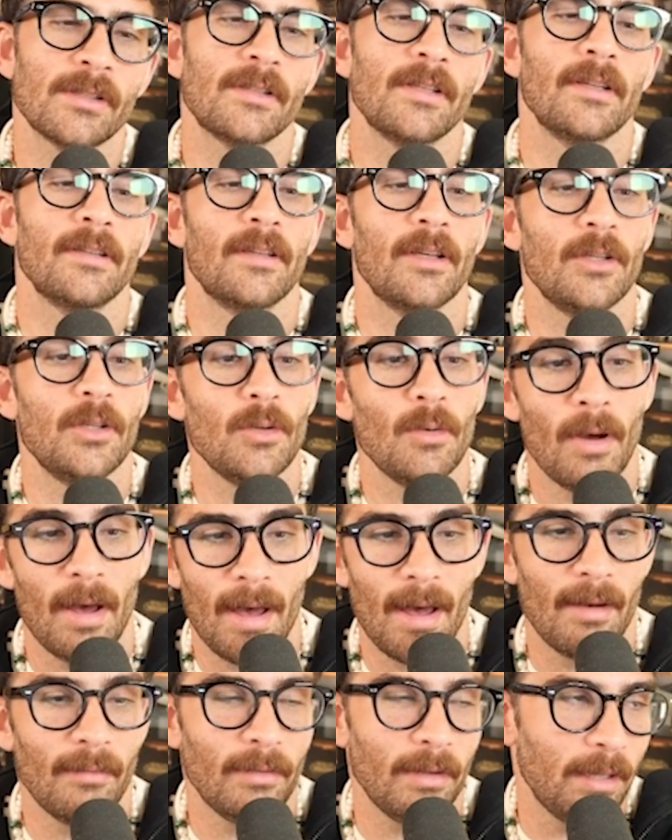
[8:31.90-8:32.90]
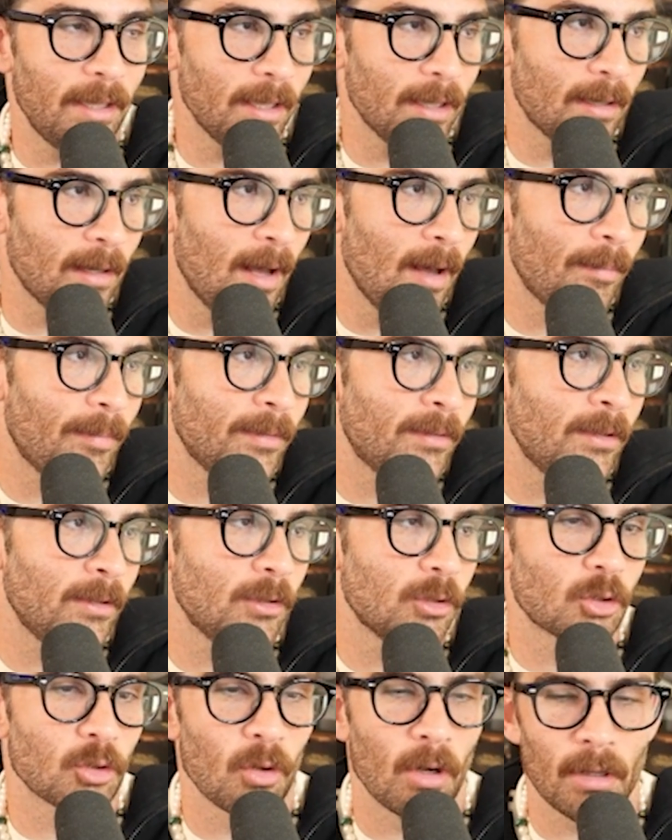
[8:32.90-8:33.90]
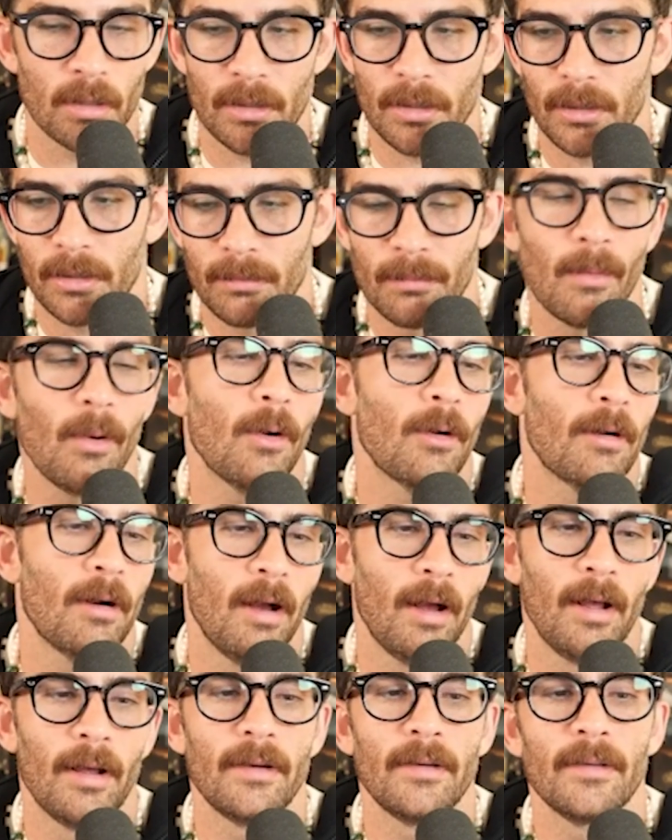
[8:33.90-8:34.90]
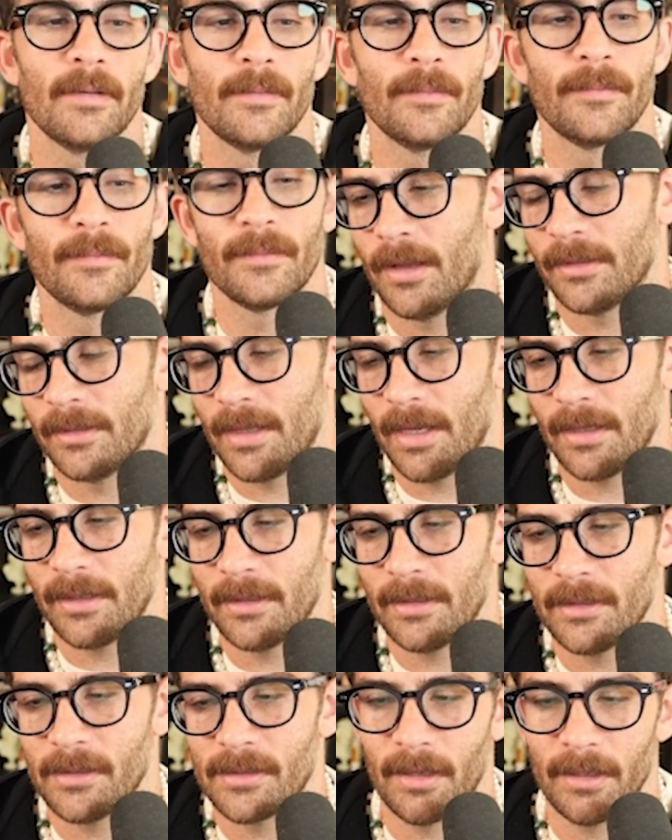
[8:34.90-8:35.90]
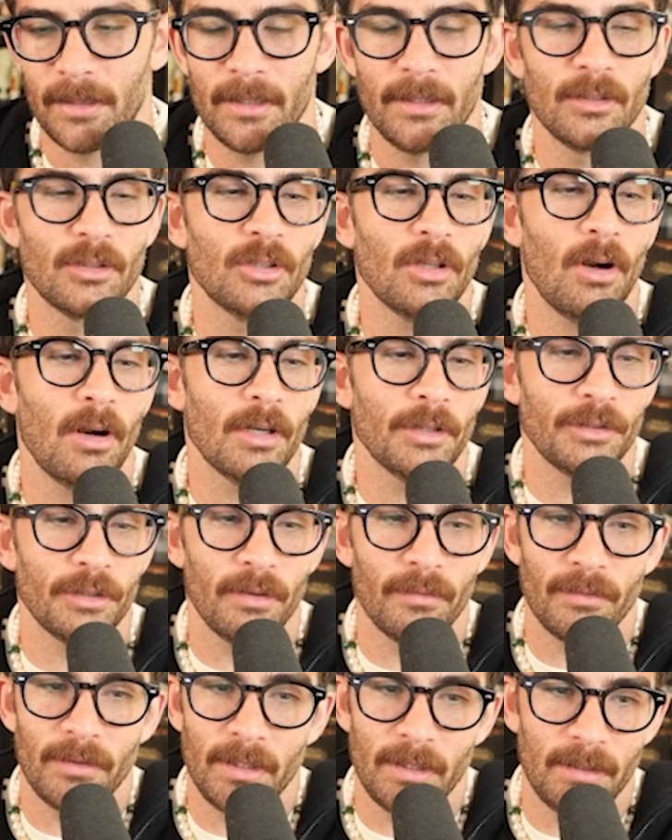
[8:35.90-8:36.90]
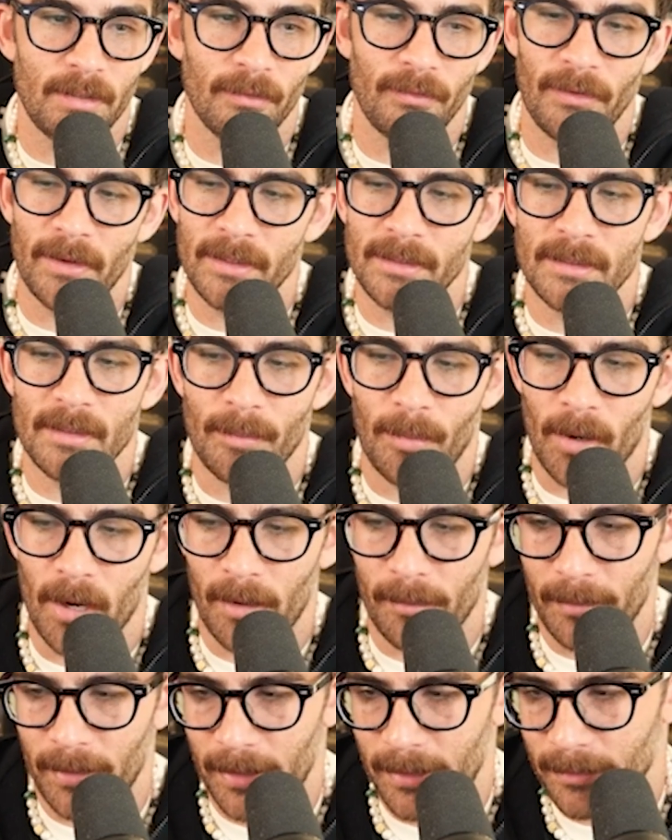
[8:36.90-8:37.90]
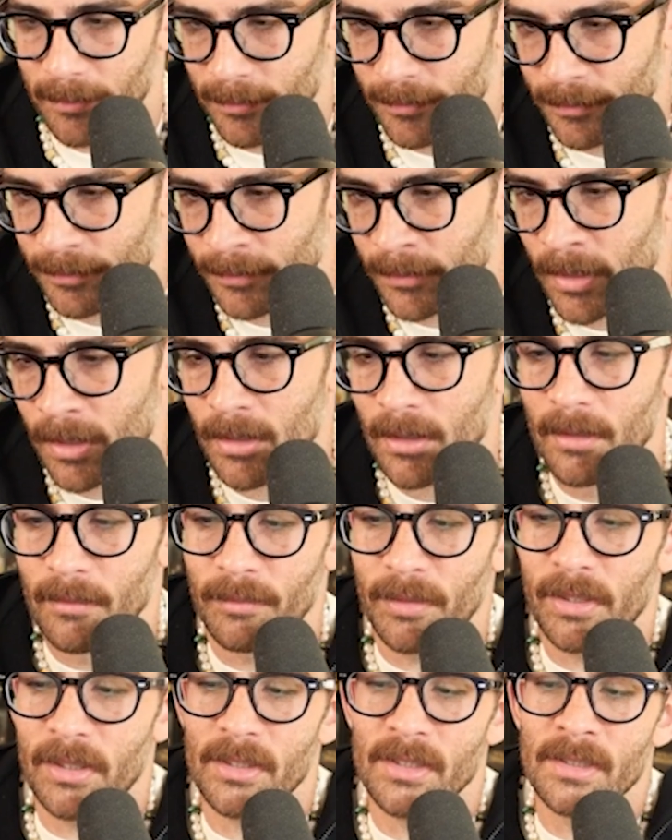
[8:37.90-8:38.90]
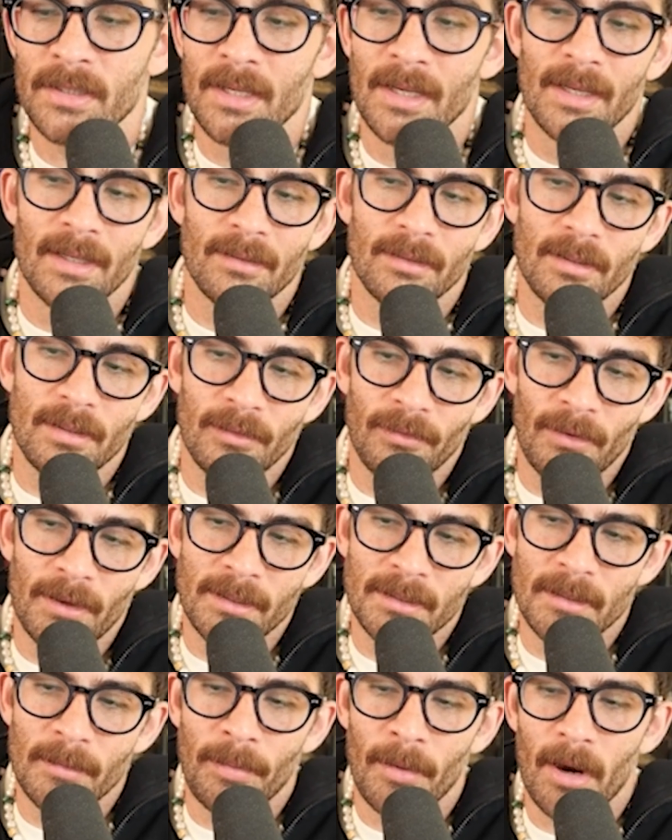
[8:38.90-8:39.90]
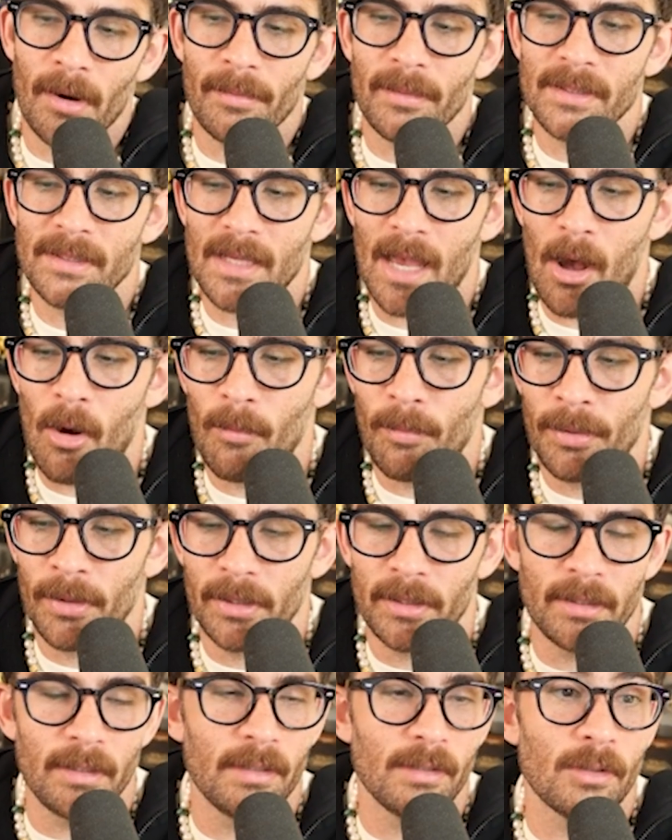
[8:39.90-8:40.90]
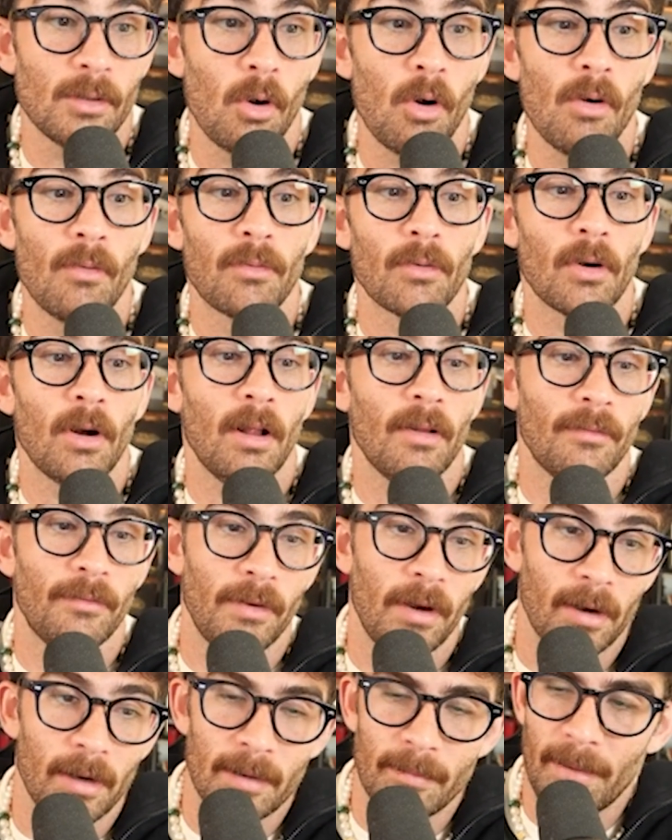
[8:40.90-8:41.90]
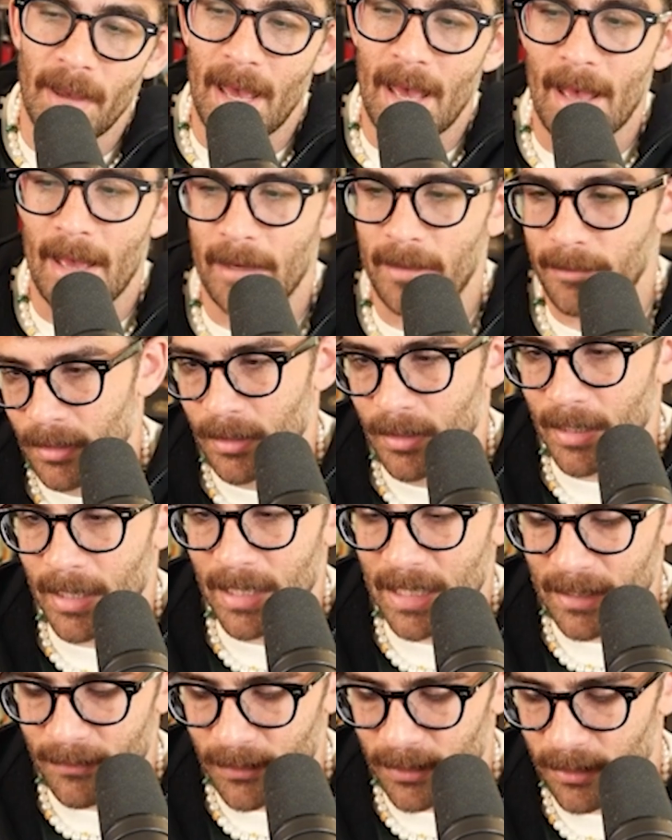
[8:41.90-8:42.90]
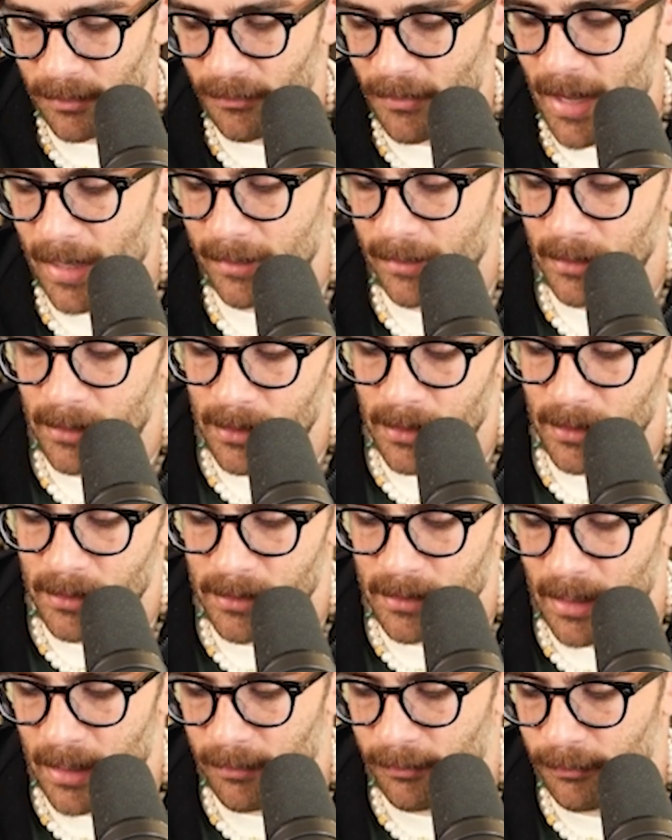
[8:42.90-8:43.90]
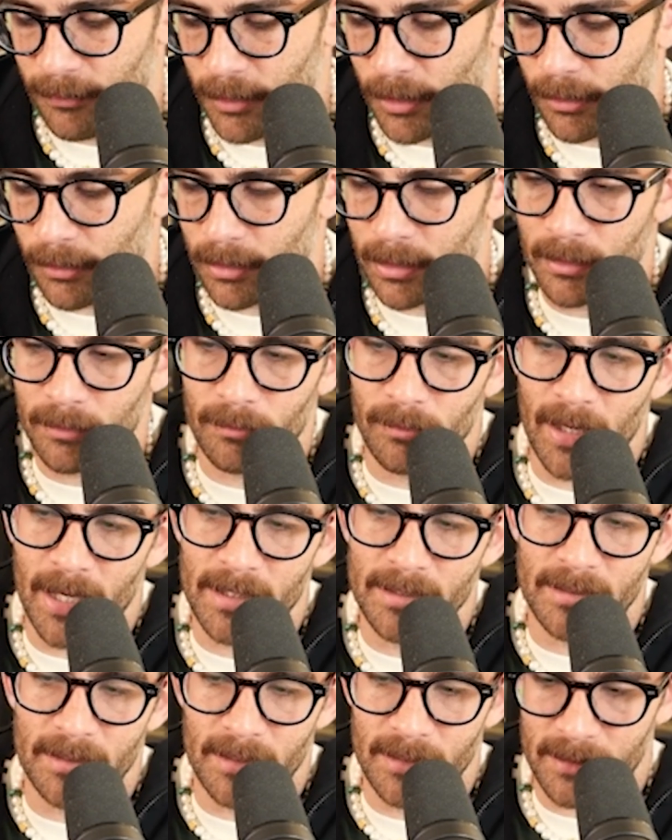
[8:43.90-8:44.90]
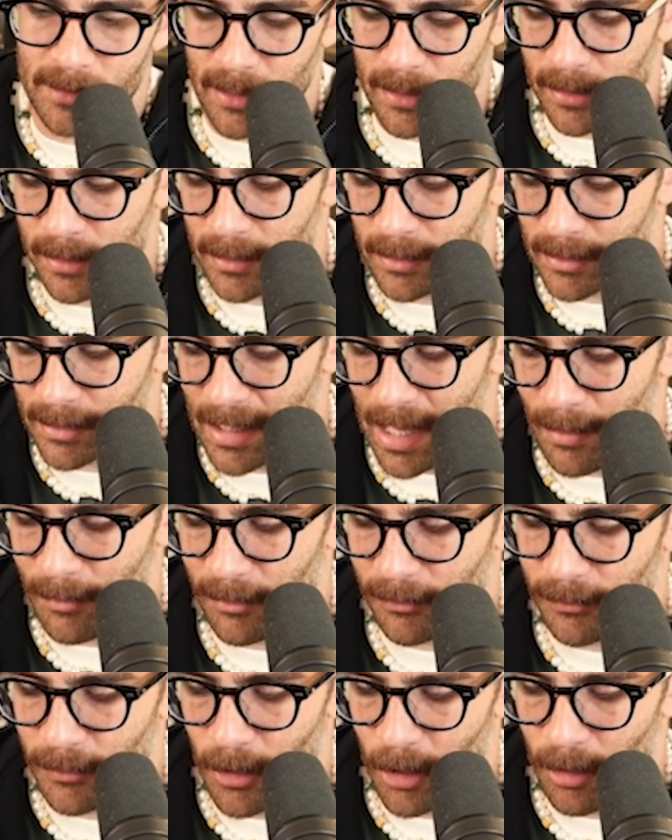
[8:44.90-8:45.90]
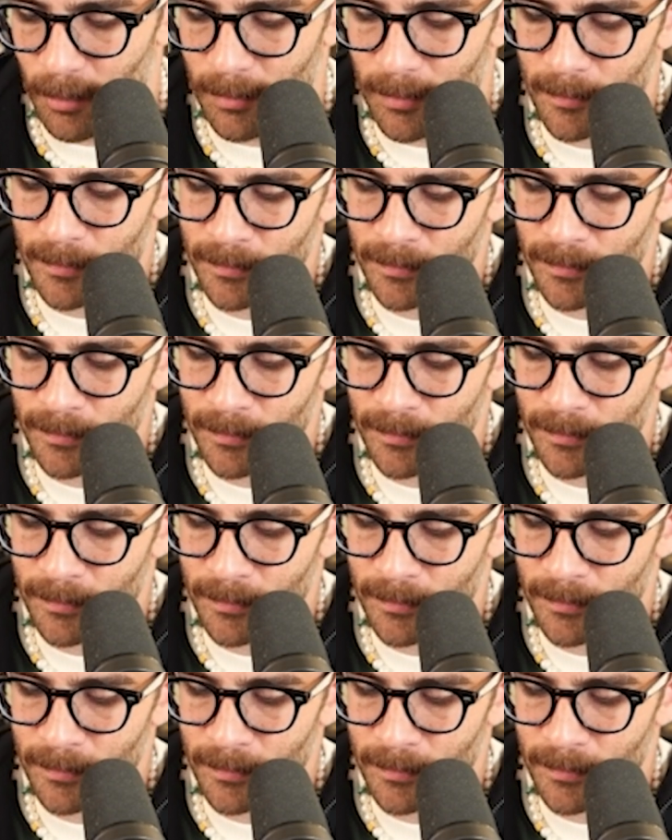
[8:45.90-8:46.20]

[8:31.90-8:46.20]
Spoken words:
thing that you have an incompetent drunkard moron that is in charge of the Defense Department, because the Defense Department's output is overall very bad. And even the fact that he is a virulent racist and an Islamophobe